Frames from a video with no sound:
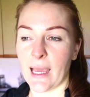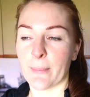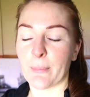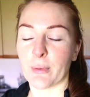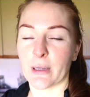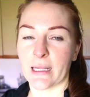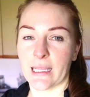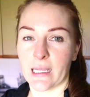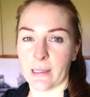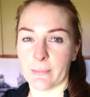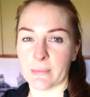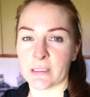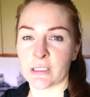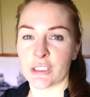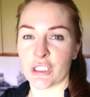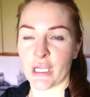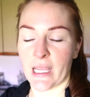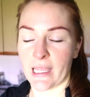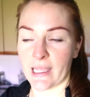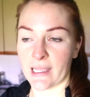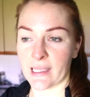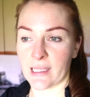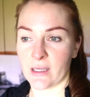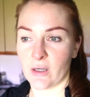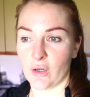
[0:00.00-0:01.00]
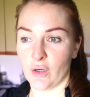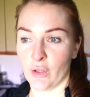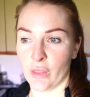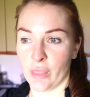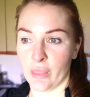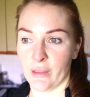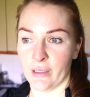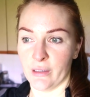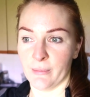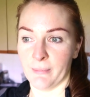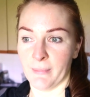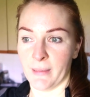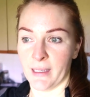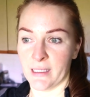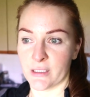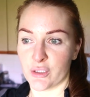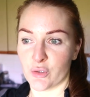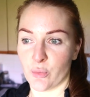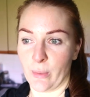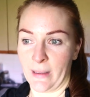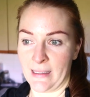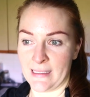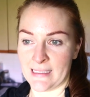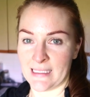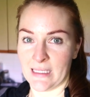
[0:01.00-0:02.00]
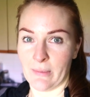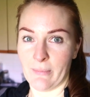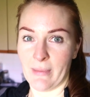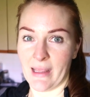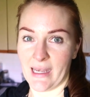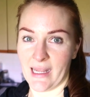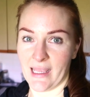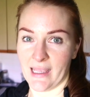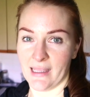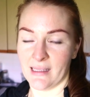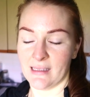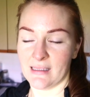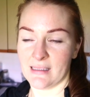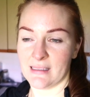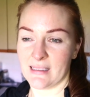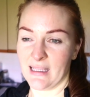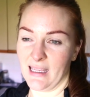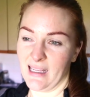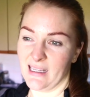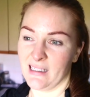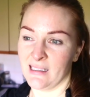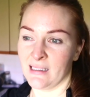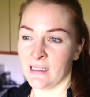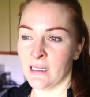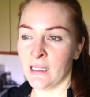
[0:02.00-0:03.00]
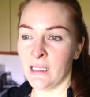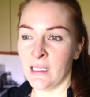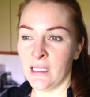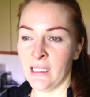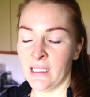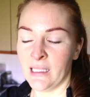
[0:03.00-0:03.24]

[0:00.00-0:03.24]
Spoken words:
I'll probably come and check on them at 20 minutes and